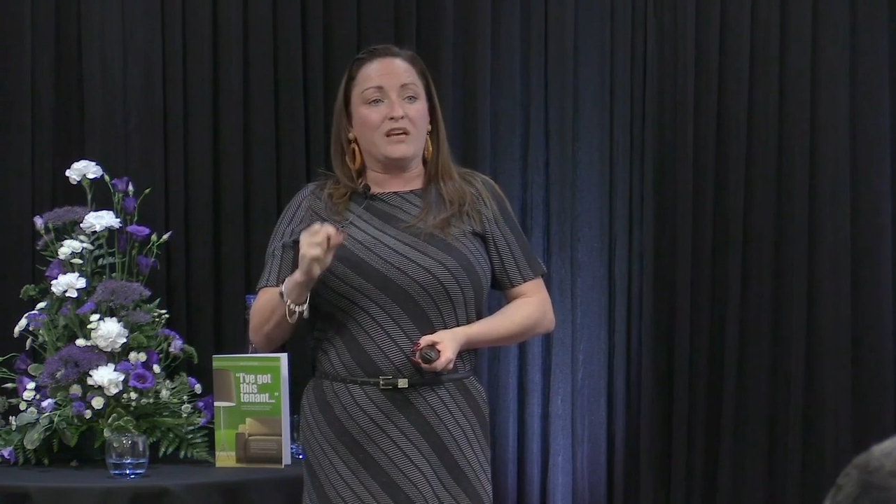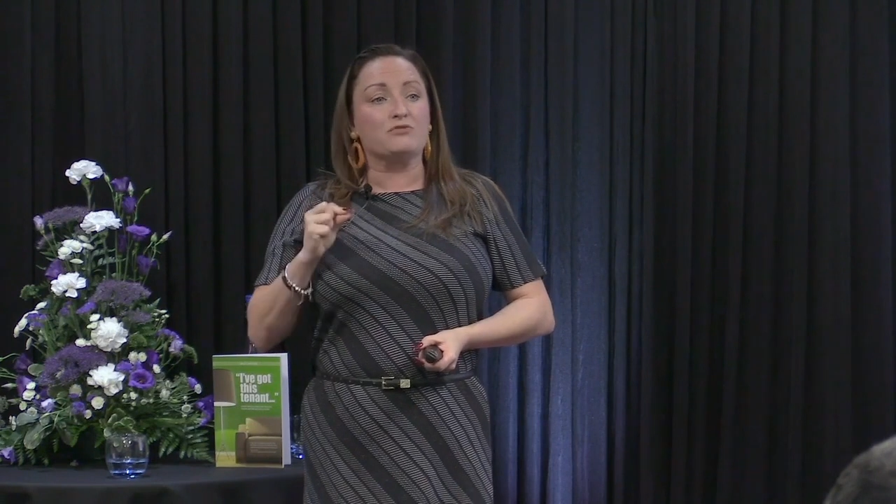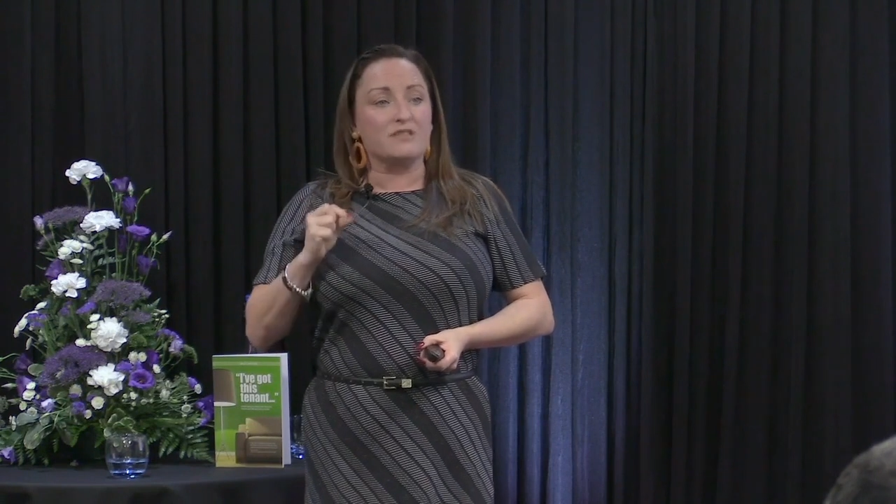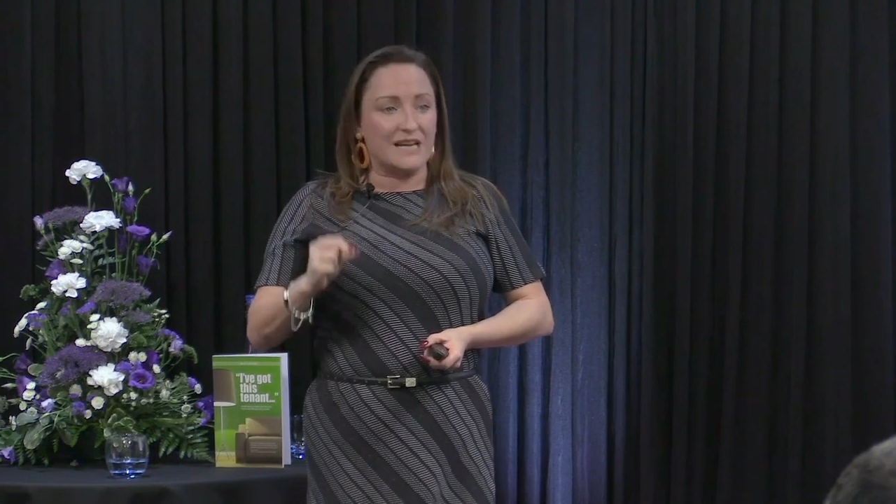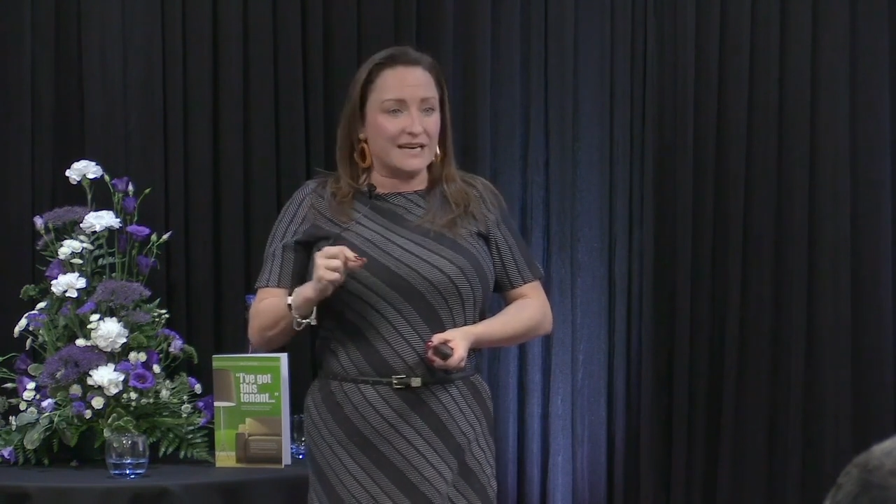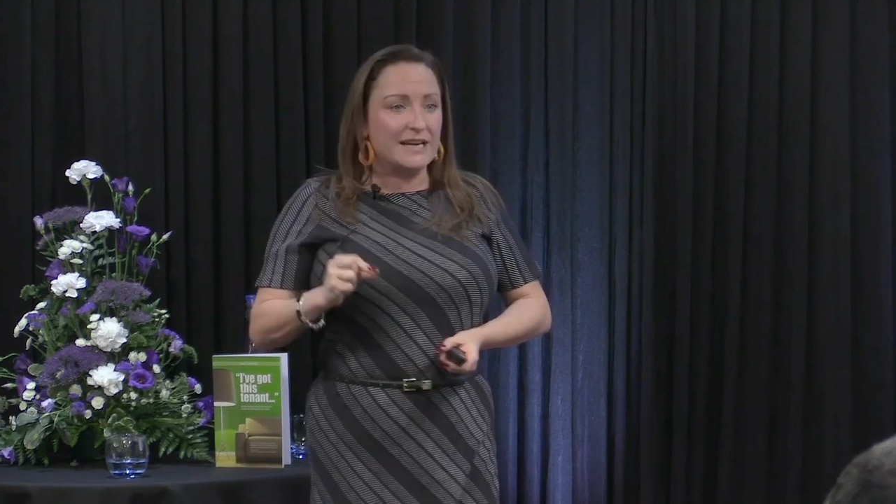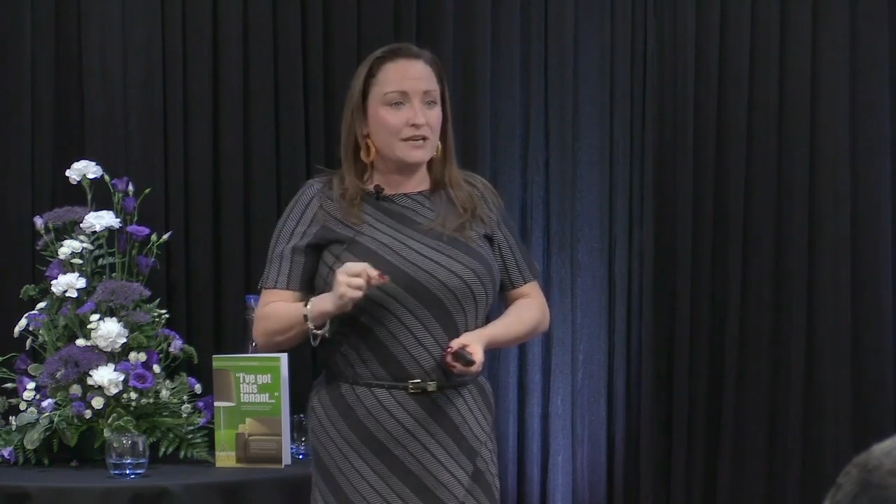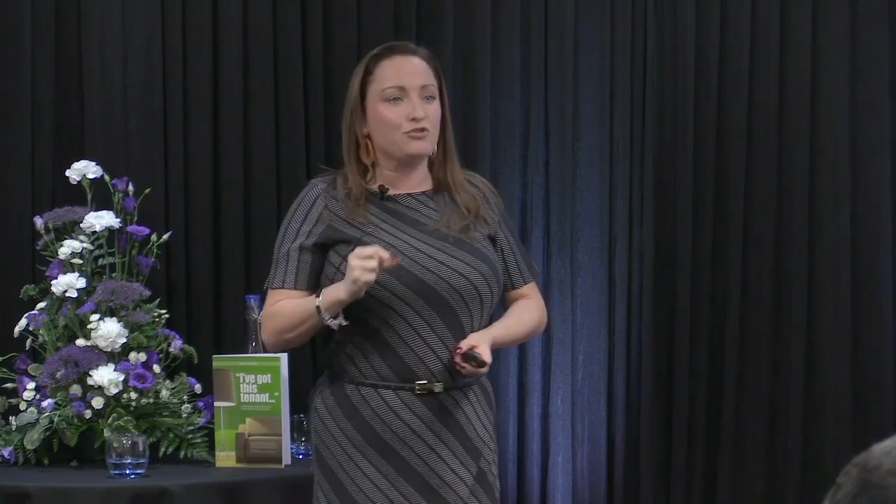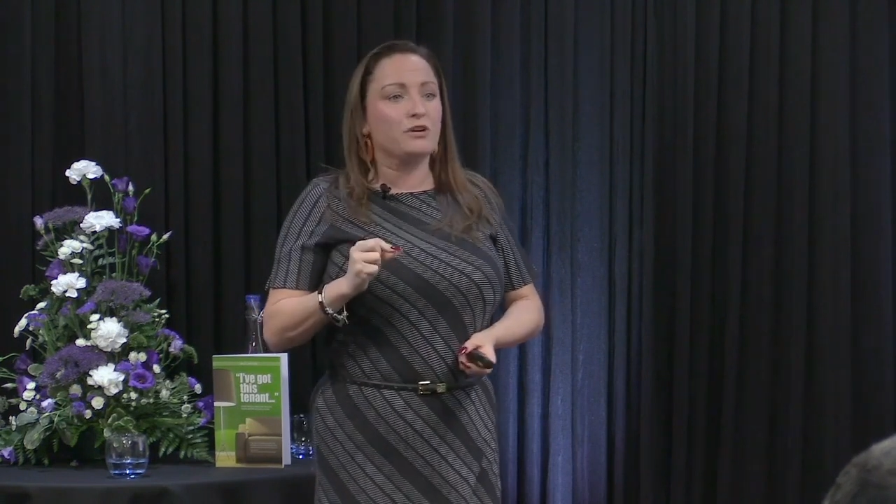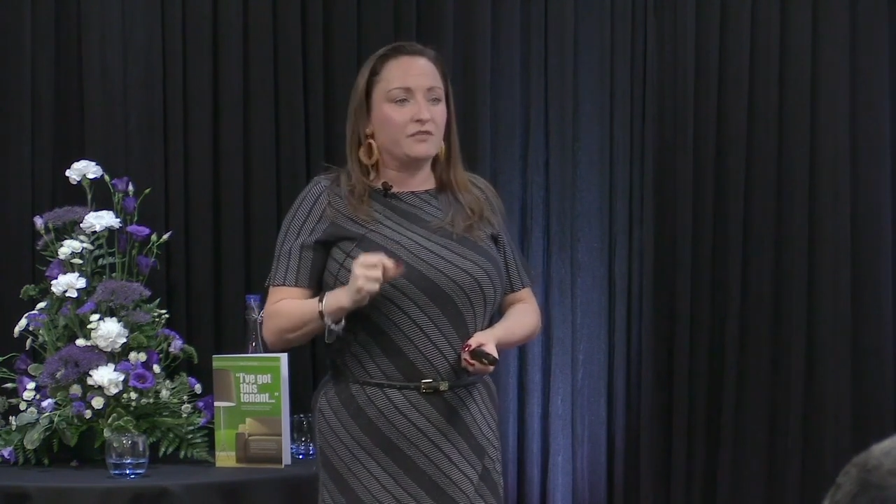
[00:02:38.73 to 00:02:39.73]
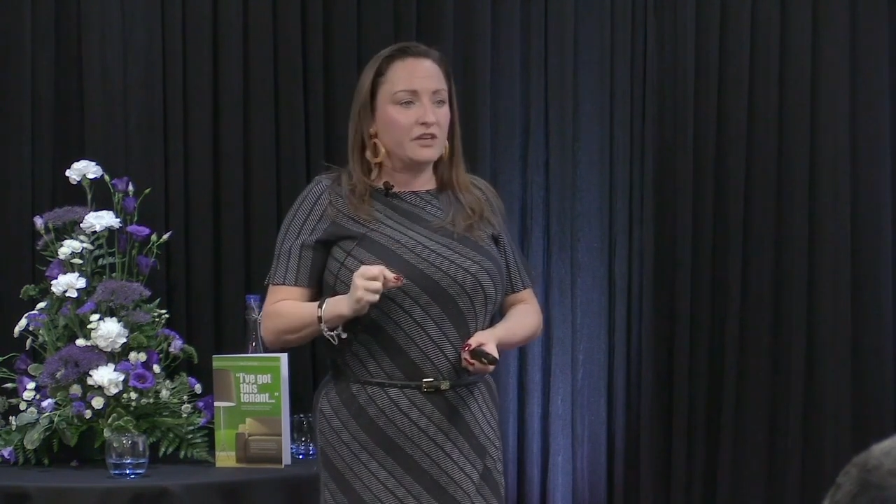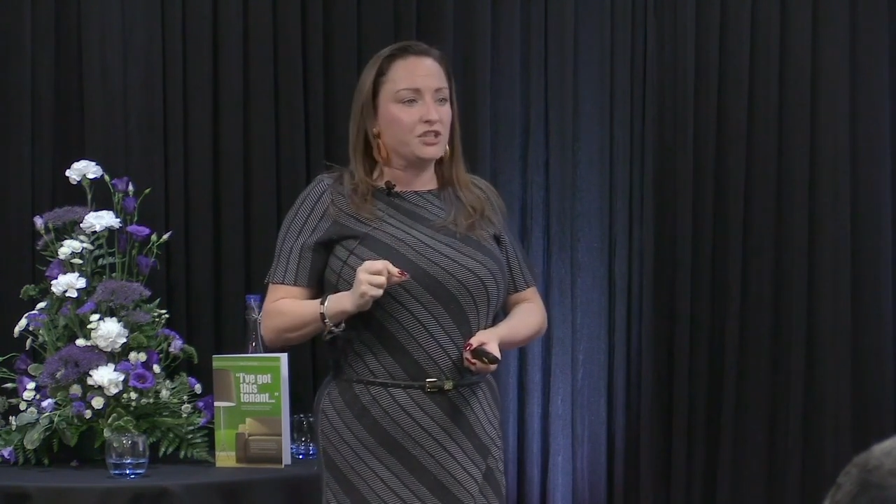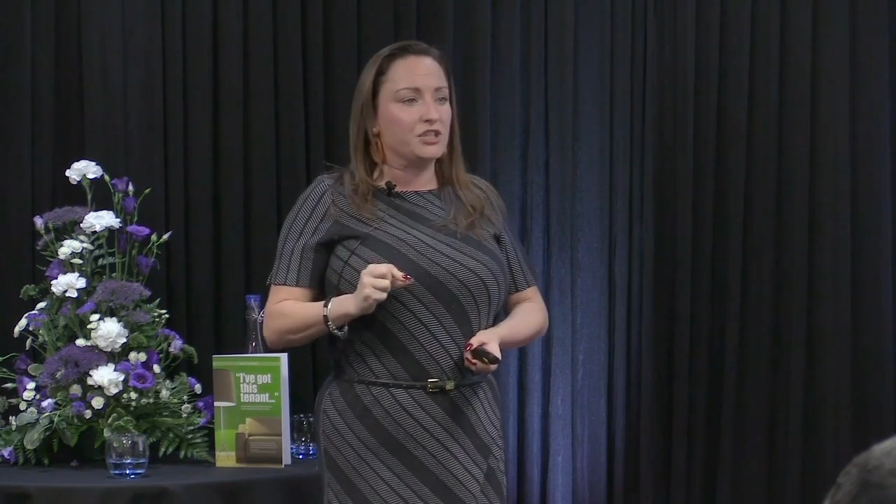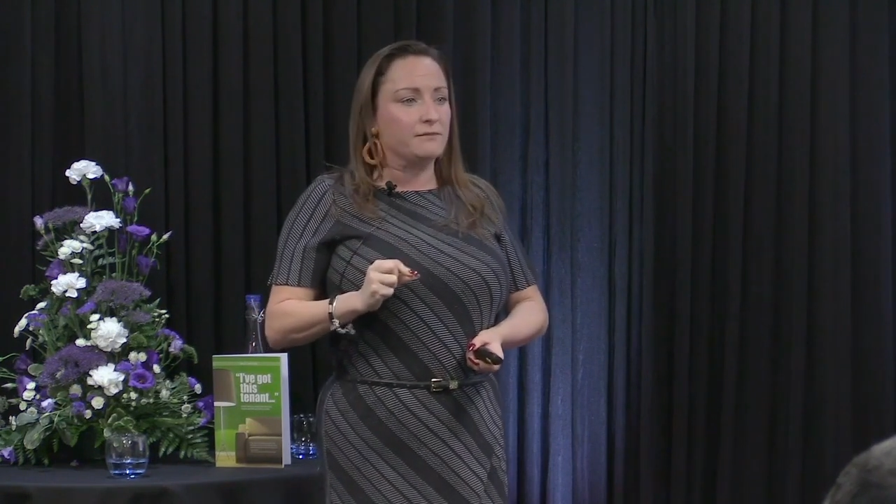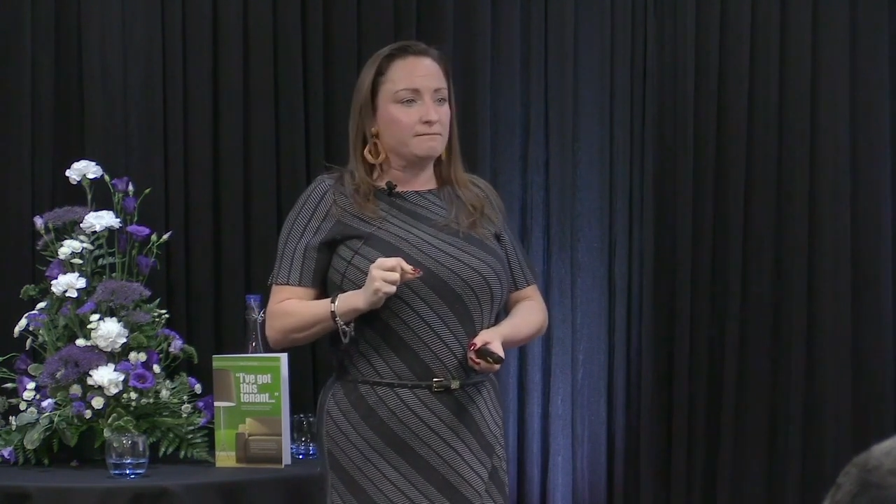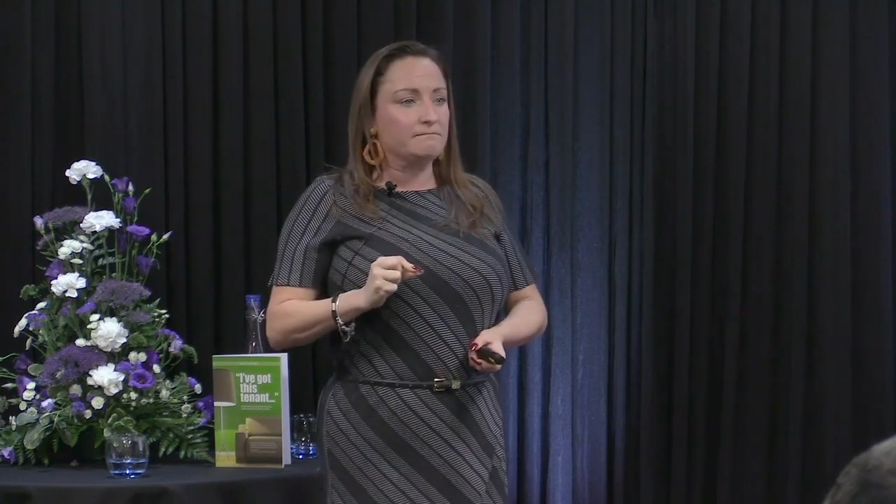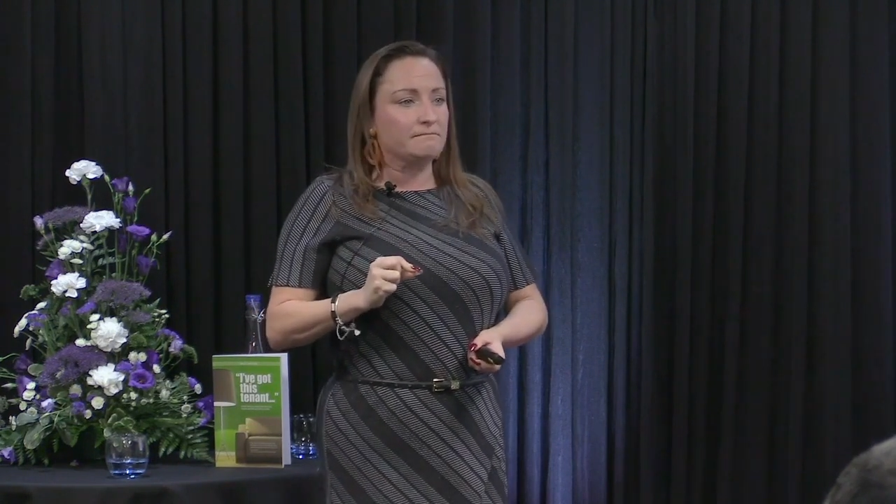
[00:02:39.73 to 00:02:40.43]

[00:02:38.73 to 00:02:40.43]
is retaliatory eviction.